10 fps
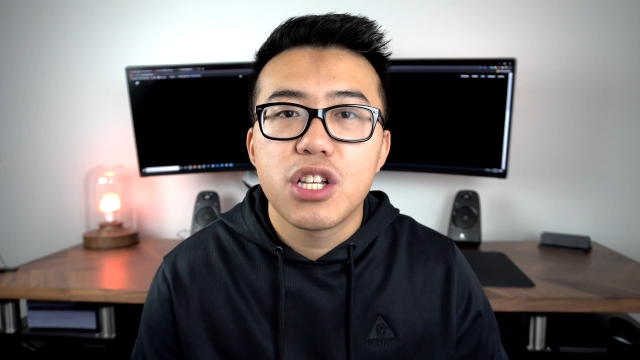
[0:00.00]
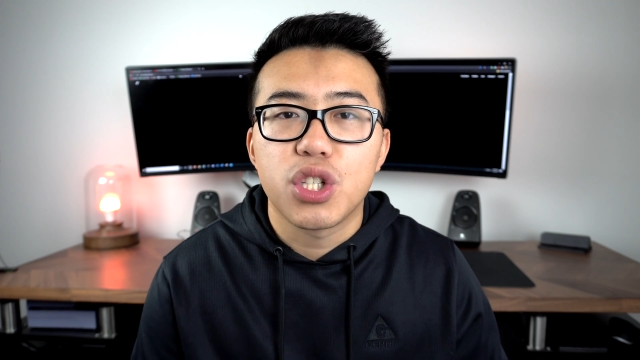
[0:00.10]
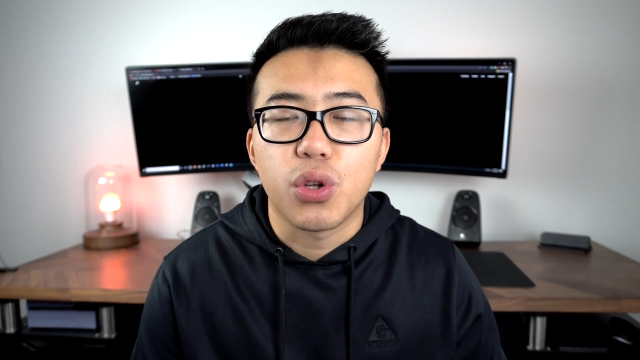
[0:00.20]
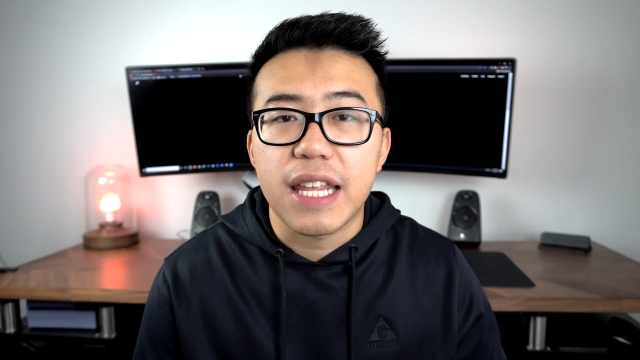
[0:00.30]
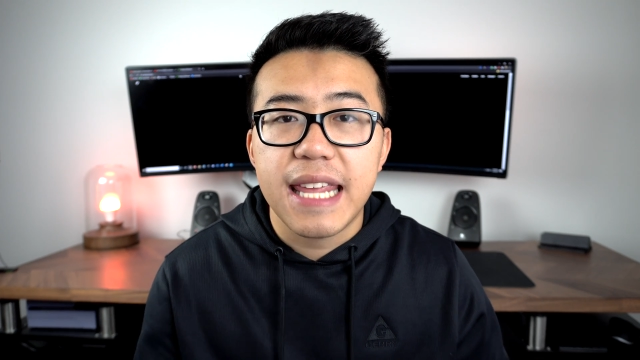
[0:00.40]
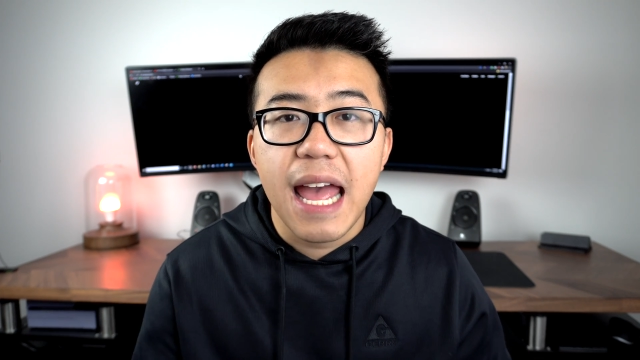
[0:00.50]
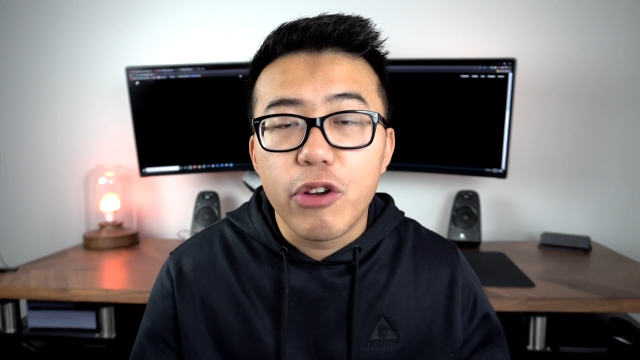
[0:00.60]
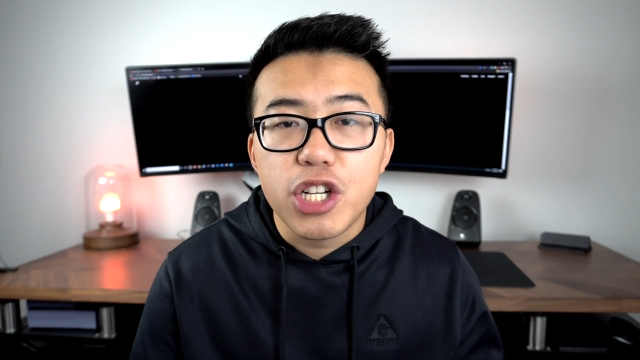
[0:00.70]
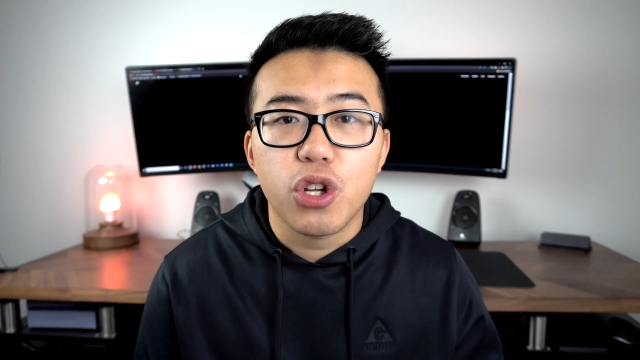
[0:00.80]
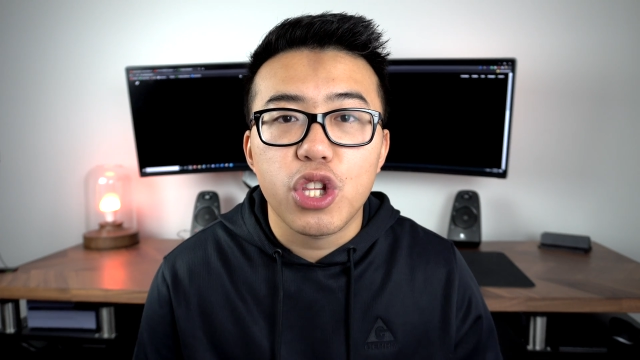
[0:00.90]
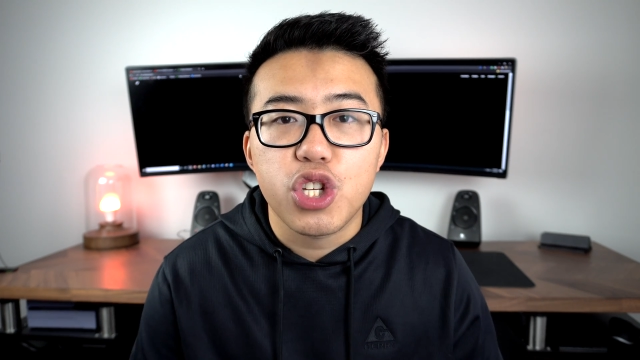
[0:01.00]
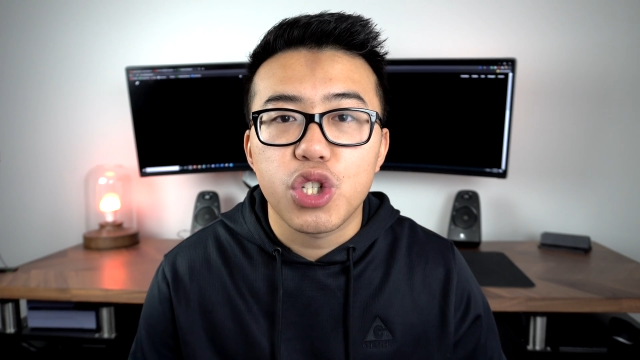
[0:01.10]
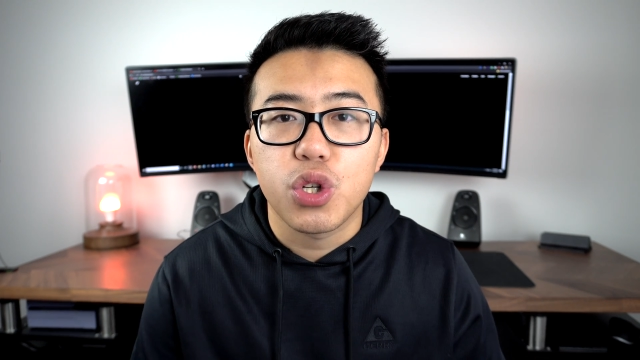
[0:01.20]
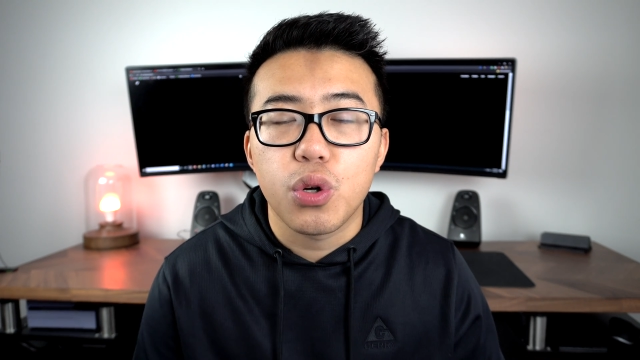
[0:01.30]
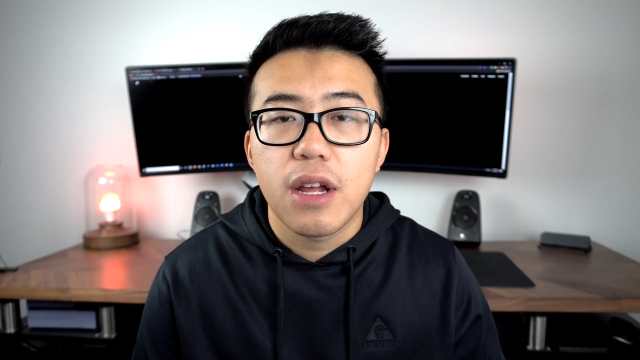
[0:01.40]
So they can't return the
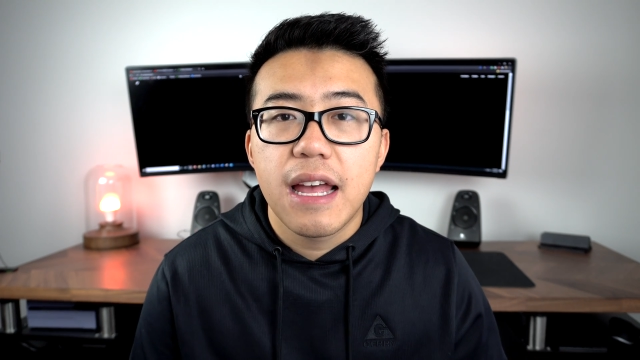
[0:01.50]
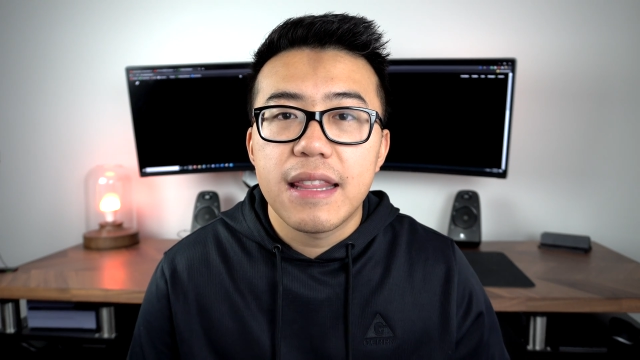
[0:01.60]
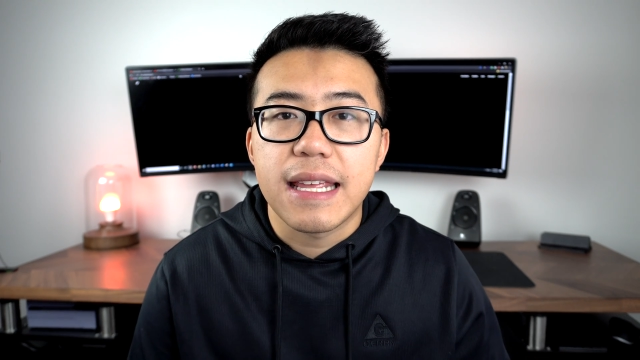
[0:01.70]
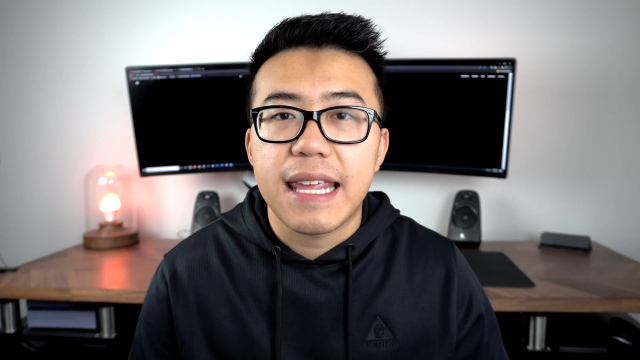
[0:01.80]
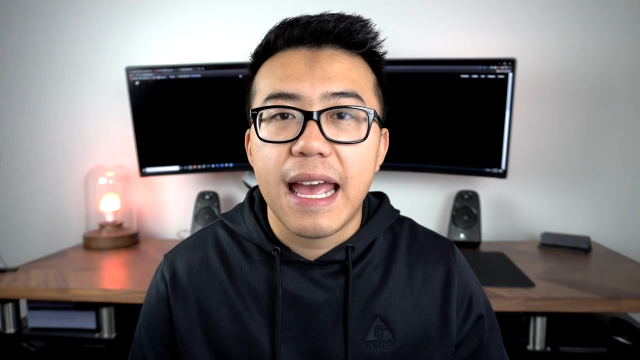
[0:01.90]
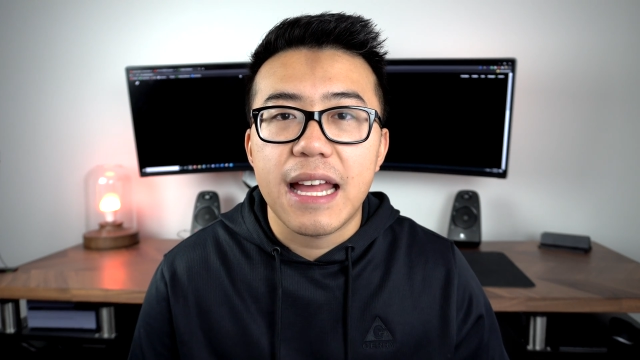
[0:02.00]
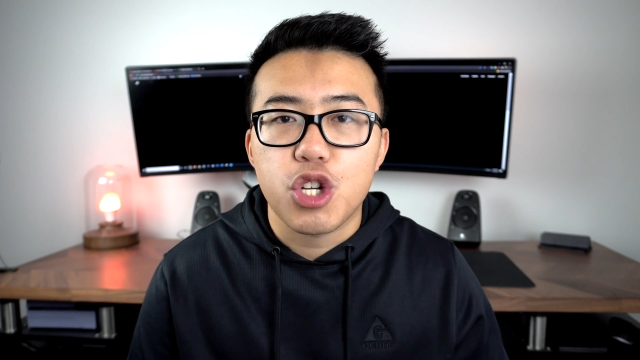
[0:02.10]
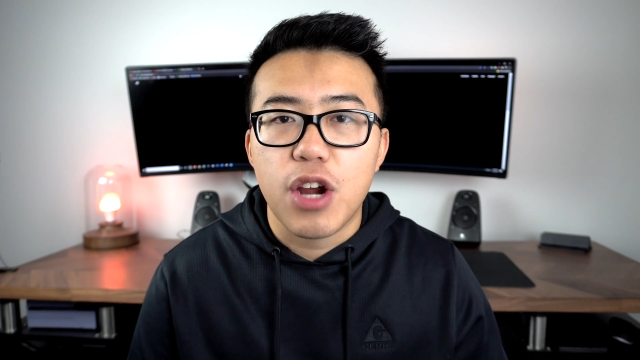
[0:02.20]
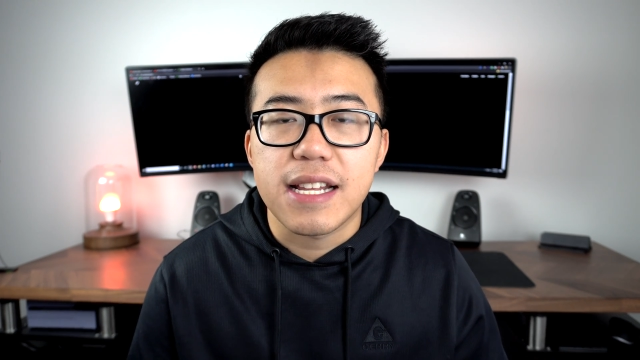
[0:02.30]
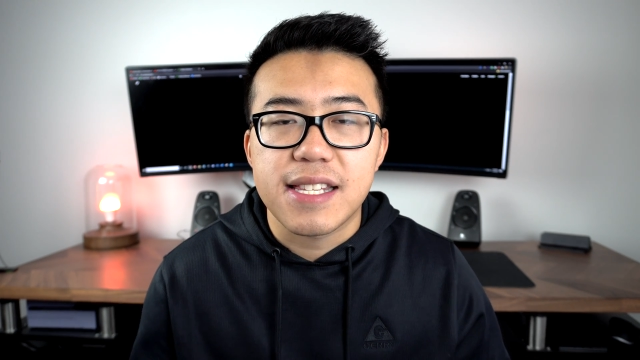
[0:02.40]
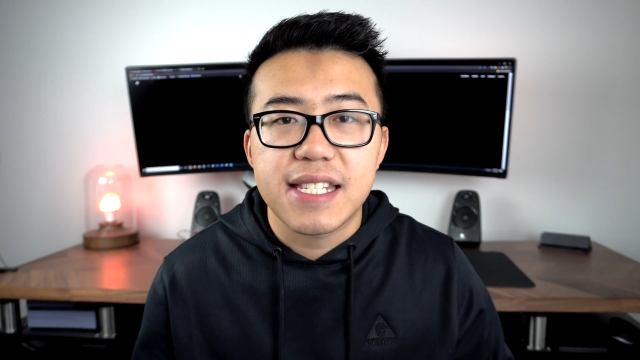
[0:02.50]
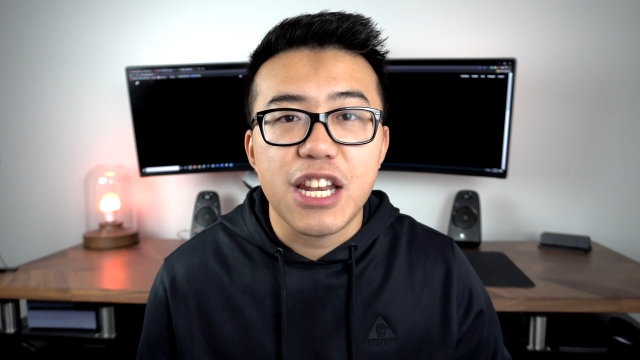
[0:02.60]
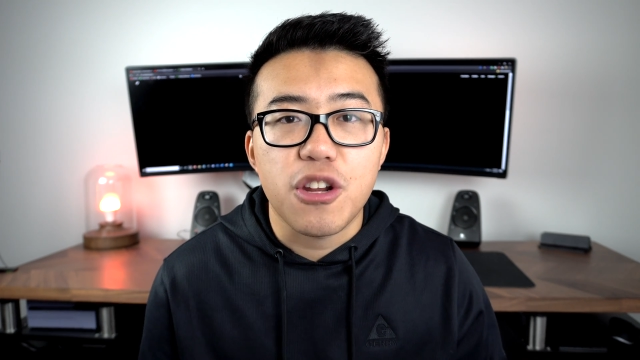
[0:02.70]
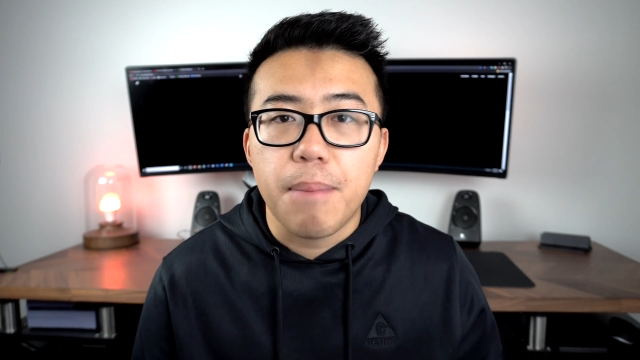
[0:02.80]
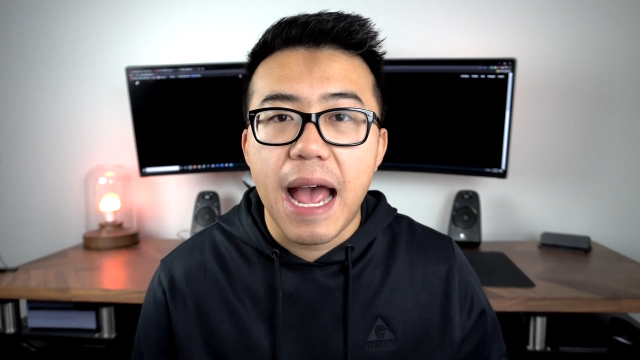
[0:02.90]
shoe, they can't try to
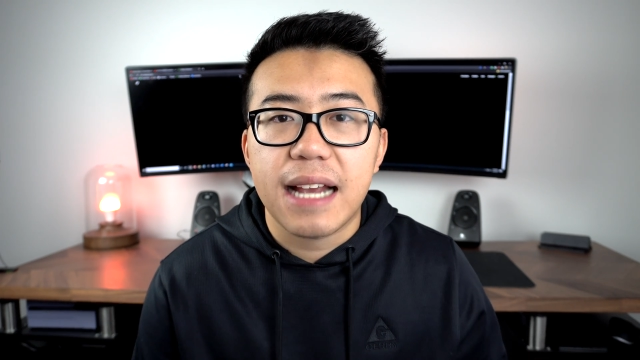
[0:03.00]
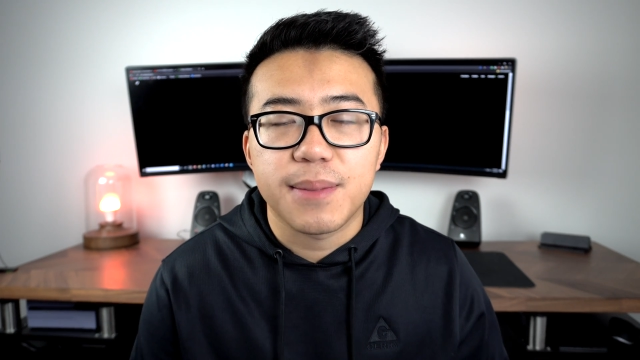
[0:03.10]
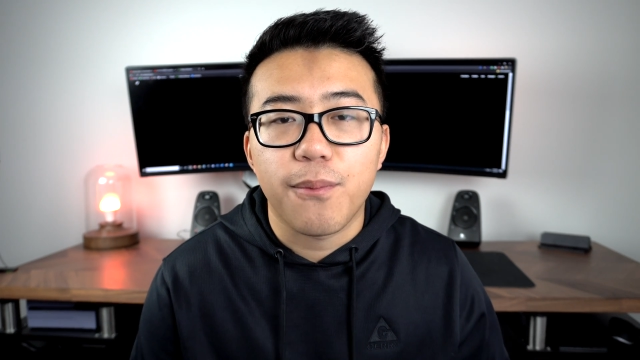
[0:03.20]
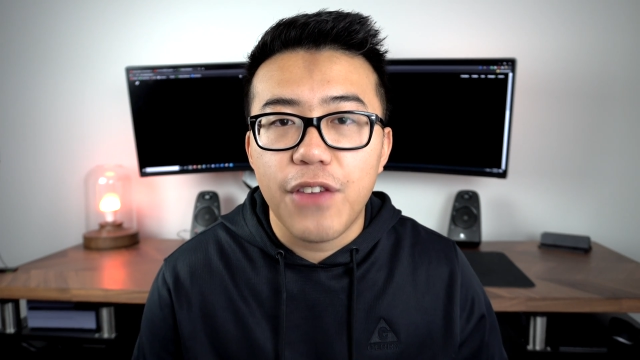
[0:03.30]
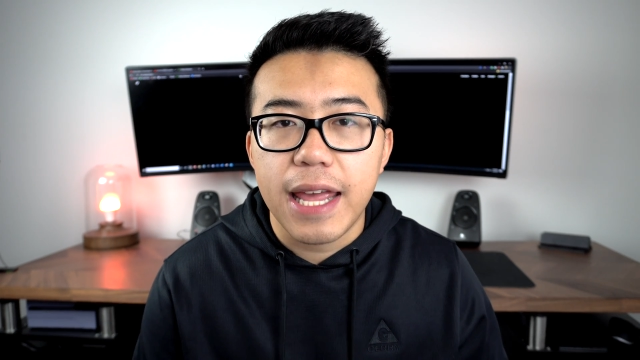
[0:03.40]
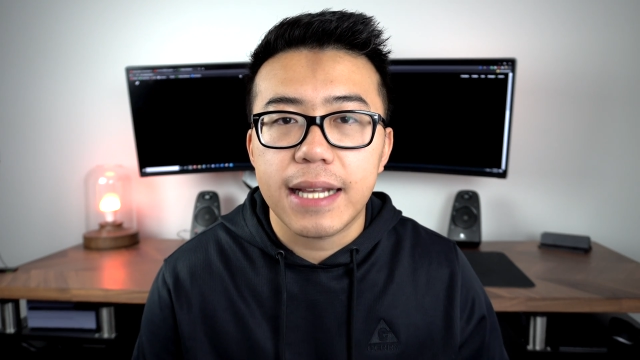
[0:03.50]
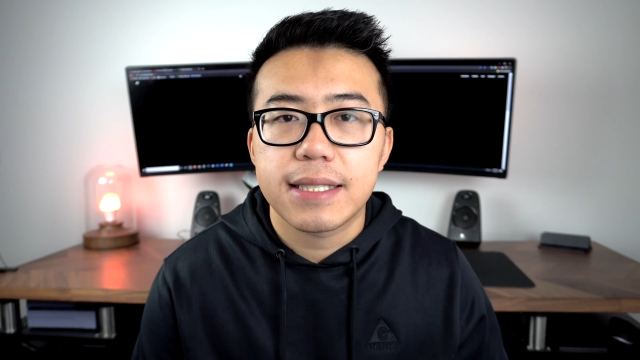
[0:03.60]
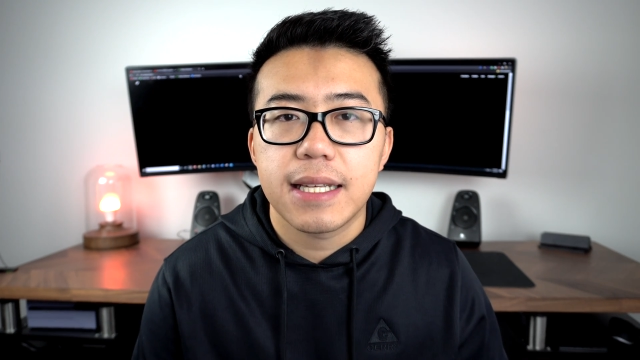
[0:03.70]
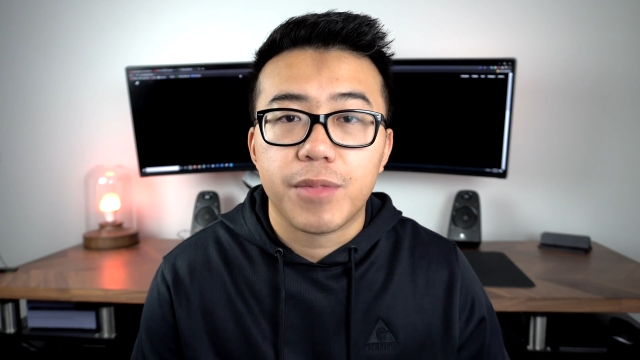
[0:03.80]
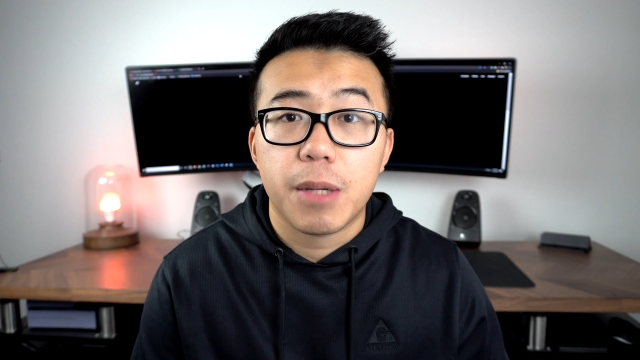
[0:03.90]
send you back some fakes,